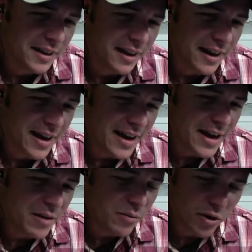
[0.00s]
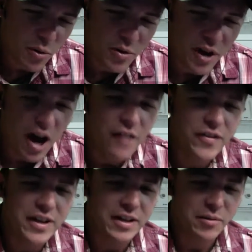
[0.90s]
And we're going
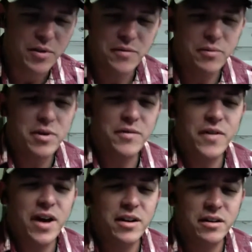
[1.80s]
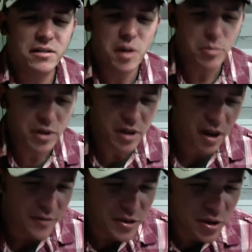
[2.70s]
coffee. We've had a couple of
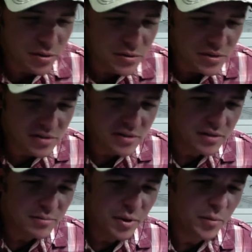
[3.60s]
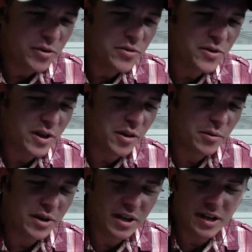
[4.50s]
coffee shows, but we're doing another
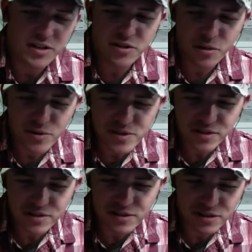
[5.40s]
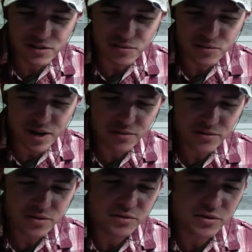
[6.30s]
one, and Tony's going to sit this one out,
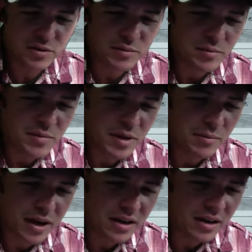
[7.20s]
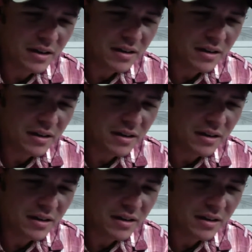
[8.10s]
so it's going to be me and Mike.